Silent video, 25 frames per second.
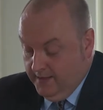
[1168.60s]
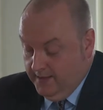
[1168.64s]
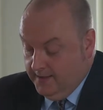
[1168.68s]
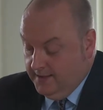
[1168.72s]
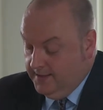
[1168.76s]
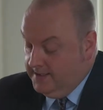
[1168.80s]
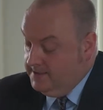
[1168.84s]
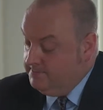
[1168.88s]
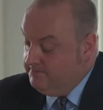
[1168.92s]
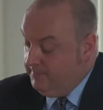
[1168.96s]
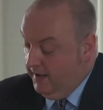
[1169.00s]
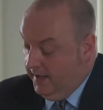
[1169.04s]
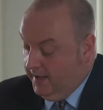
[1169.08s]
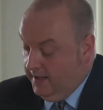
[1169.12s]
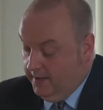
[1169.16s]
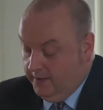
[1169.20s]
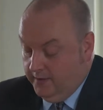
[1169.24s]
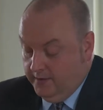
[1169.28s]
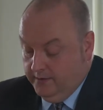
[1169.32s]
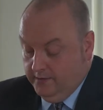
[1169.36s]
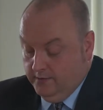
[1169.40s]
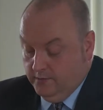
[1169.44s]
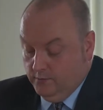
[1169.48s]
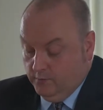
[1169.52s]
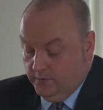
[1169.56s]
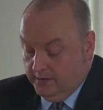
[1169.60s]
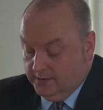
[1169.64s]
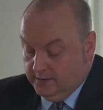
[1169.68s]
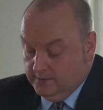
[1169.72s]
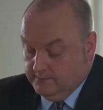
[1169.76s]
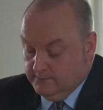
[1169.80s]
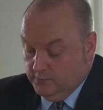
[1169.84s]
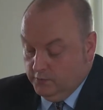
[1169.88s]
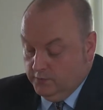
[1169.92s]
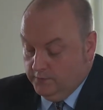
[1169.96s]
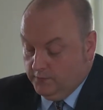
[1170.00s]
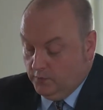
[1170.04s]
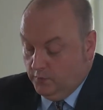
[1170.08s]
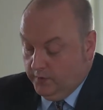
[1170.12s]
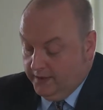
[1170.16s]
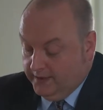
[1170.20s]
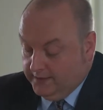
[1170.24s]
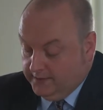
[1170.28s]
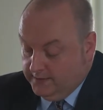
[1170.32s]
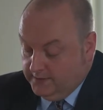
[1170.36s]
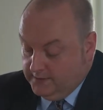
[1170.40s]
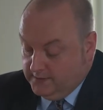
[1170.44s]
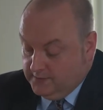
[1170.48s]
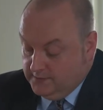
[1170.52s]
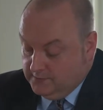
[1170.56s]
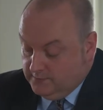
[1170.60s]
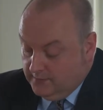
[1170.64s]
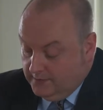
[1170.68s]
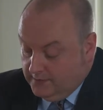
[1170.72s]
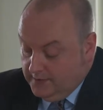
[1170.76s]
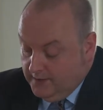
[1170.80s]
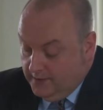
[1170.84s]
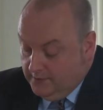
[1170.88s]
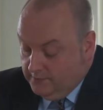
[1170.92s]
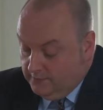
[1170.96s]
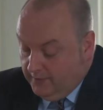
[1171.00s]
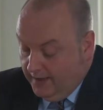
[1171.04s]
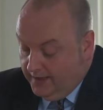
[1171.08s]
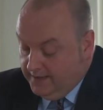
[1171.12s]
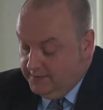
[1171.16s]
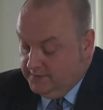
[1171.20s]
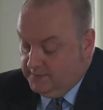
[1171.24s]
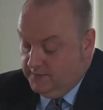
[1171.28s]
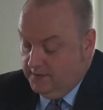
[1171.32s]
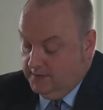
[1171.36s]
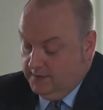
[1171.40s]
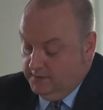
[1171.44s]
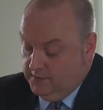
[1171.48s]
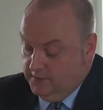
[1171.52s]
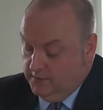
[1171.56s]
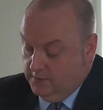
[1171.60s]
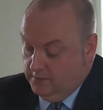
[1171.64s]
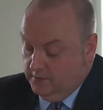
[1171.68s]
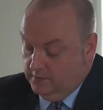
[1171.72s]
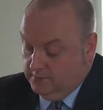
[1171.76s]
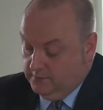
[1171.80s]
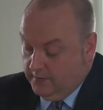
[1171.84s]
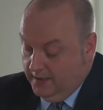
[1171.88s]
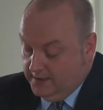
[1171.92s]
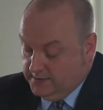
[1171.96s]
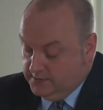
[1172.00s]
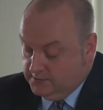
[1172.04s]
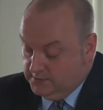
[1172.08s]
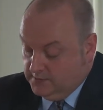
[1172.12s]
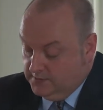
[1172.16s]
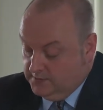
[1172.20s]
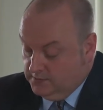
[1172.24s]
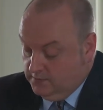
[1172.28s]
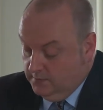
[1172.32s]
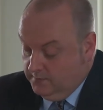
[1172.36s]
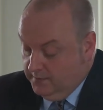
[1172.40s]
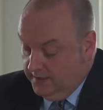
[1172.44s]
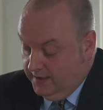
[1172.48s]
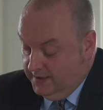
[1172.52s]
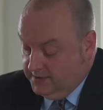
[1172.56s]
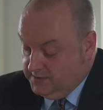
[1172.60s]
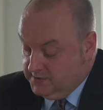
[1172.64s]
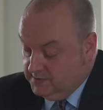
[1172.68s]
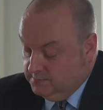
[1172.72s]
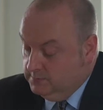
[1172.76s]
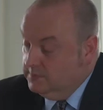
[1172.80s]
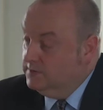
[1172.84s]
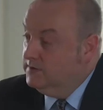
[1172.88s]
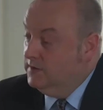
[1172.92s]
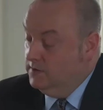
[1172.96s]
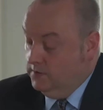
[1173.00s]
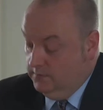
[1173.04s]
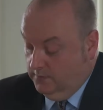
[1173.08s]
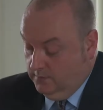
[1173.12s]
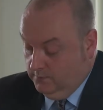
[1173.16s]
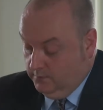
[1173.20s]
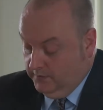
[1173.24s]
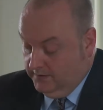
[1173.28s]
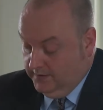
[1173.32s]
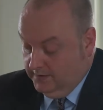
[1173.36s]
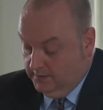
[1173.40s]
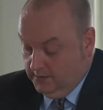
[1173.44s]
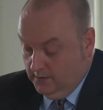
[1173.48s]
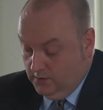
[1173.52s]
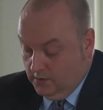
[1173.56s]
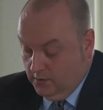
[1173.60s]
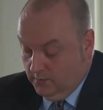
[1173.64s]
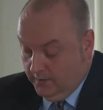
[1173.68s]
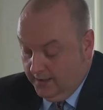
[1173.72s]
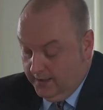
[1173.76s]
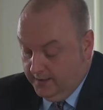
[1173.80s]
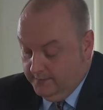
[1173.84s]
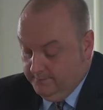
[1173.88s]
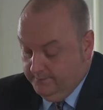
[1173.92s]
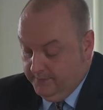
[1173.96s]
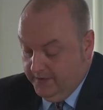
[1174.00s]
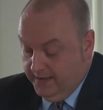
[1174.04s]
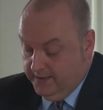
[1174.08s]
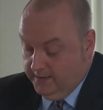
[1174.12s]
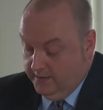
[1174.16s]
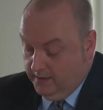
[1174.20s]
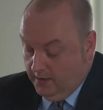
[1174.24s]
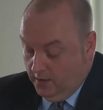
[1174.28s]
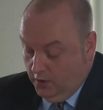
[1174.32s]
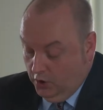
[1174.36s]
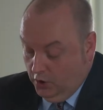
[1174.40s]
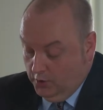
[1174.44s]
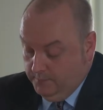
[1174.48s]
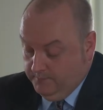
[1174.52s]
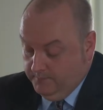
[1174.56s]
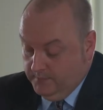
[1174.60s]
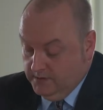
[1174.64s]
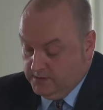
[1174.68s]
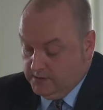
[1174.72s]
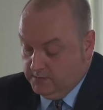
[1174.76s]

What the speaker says: In power, Whitlam moved quickly to raise the issue of racial discrimination within the UN and at home,